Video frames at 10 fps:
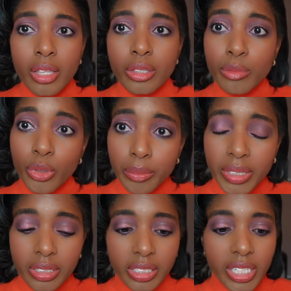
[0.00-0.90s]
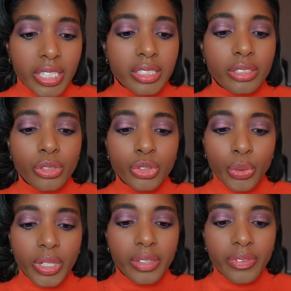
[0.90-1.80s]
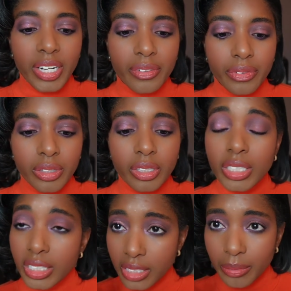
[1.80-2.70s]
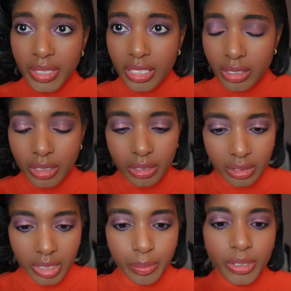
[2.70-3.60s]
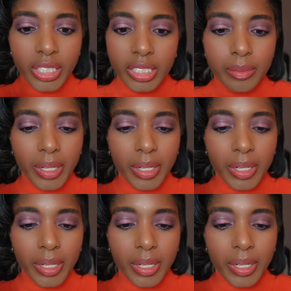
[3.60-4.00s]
The more middle shades, so 25, and some of these are deeper shades.